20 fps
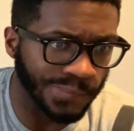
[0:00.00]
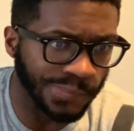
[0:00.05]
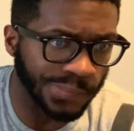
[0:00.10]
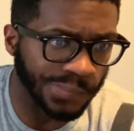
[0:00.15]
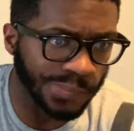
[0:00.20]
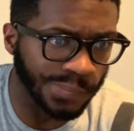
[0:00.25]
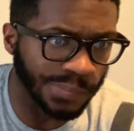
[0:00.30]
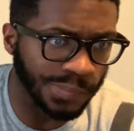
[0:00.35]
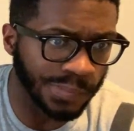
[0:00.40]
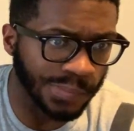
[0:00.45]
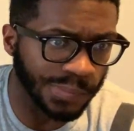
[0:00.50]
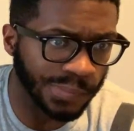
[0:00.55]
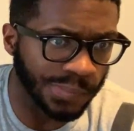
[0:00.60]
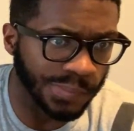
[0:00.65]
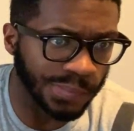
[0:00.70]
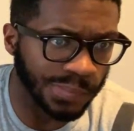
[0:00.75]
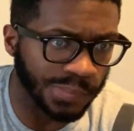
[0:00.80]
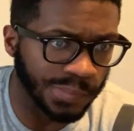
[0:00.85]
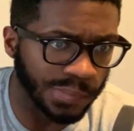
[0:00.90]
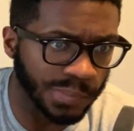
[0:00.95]
The next
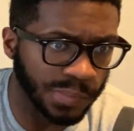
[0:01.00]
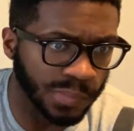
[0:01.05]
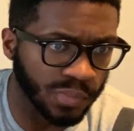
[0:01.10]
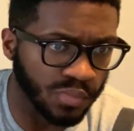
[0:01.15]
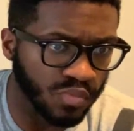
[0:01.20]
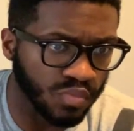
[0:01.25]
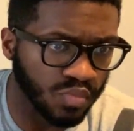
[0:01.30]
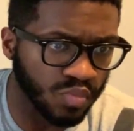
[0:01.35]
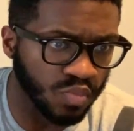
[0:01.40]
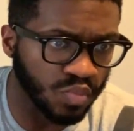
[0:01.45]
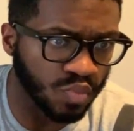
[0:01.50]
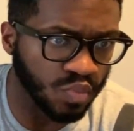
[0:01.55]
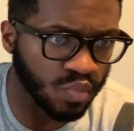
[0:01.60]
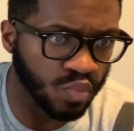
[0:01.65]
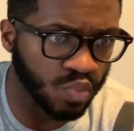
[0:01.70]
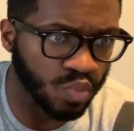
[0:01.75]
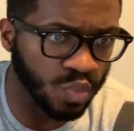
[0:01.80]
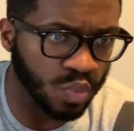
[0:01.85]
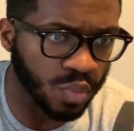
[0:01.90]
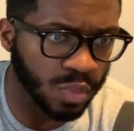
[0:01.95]
morning, I thought
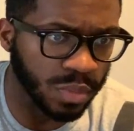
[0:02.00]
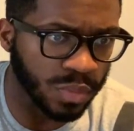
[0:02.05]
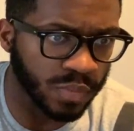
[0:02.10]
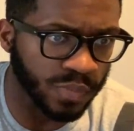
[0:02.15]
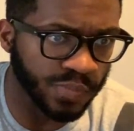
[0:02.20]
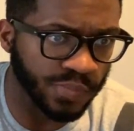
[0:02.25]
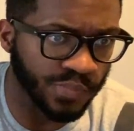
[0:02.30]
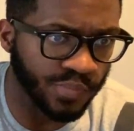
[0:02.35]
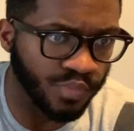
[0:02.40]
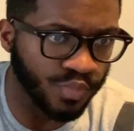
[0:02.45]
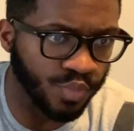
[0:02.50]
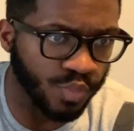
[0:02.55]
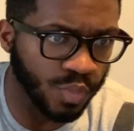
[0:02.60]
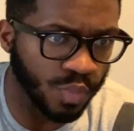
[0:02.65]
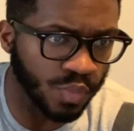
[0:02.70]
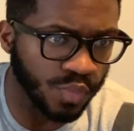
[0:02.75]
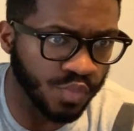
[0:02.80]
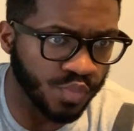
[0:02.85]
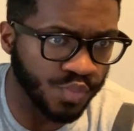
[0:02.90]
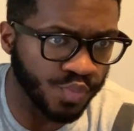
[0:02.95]
about what happened while I
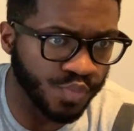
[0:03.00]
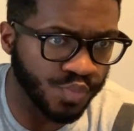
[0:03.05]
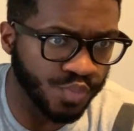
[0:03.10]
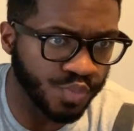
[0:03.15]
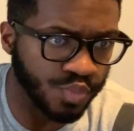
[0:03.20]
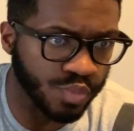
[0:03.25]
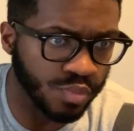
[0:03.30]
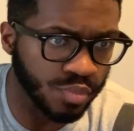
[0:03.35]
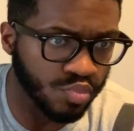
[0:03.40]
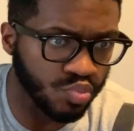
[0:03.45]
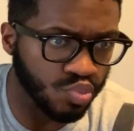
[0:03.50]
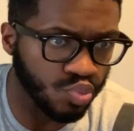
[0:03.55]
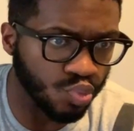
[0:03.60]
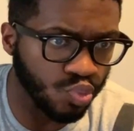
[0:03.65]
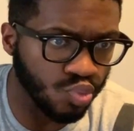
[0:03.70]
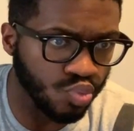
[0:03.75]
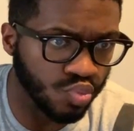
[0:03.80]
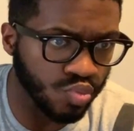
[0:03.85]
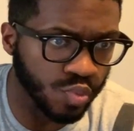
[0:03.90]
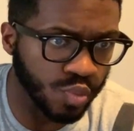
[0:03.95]
was taking a shower.
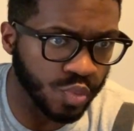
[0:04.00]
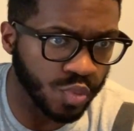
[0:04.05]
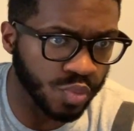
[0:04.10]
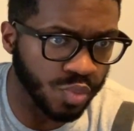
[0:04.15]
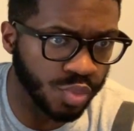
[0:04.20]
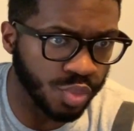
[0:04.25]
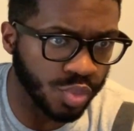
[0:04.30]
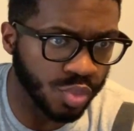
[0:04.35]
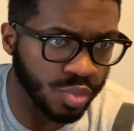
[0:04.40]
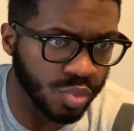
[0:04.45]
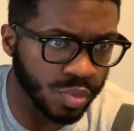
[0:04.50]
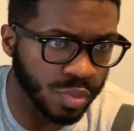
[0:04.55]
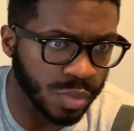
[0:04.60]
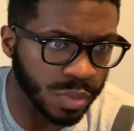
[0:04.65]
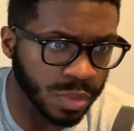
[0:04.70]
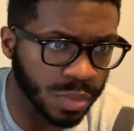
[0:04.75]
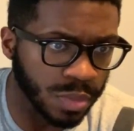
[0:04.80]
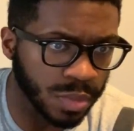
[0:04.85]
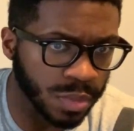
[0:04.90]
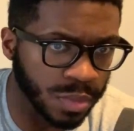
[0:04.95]

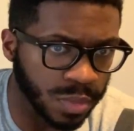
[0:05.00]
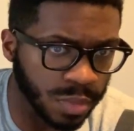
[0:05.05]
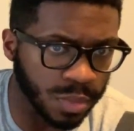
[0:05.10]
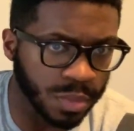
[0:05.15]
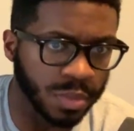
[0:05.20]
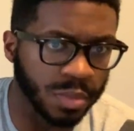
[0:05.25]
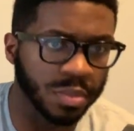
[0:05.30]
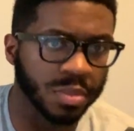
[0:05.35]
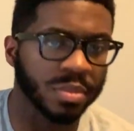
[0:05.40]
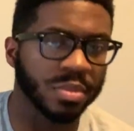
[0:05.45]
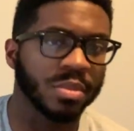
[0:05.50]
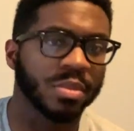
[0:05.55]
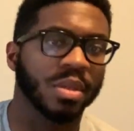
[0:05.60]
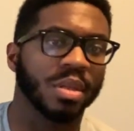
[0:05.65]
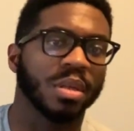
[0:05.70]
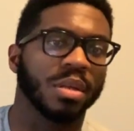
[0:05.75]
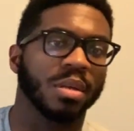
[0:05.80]
When I looked in the